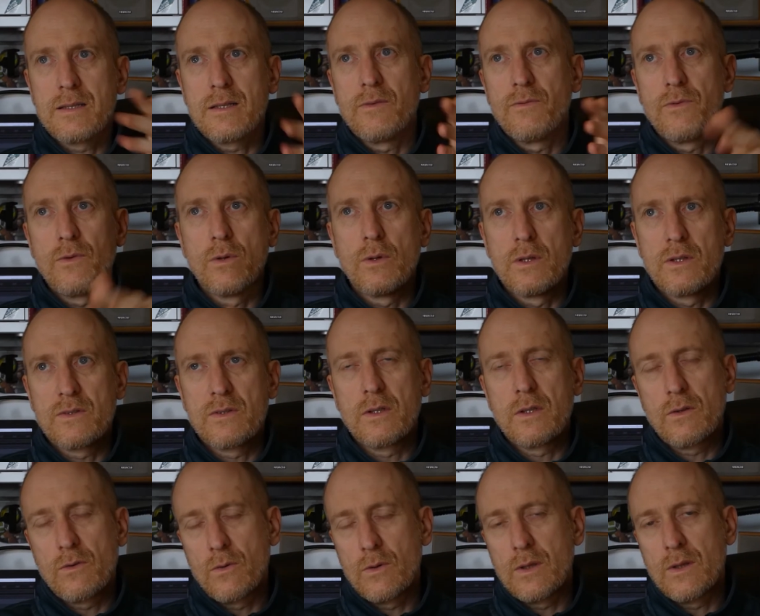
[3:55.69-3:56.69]
if you're
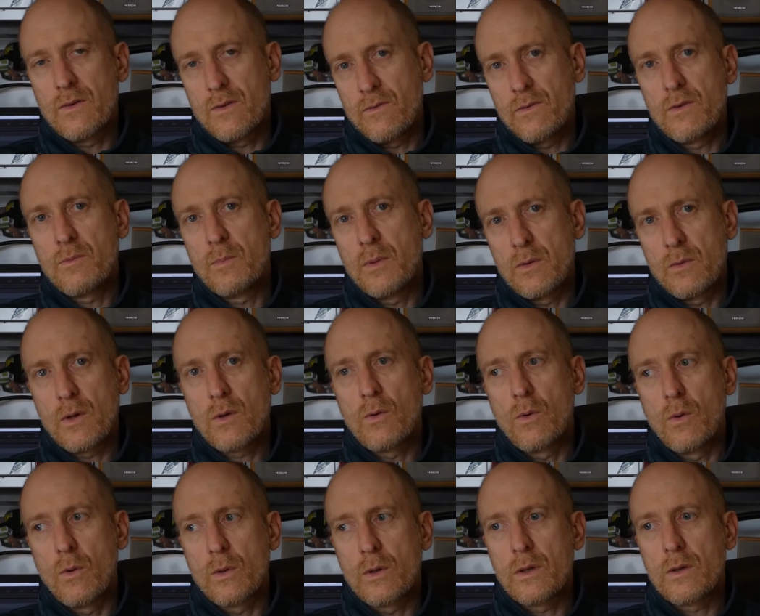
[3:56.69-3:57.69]
listening to it as if it's been
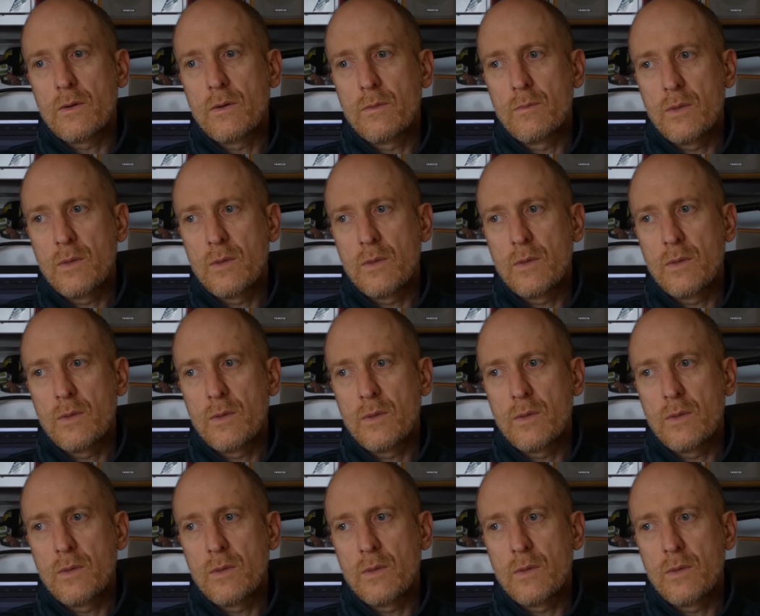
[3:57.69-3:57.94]
recorded,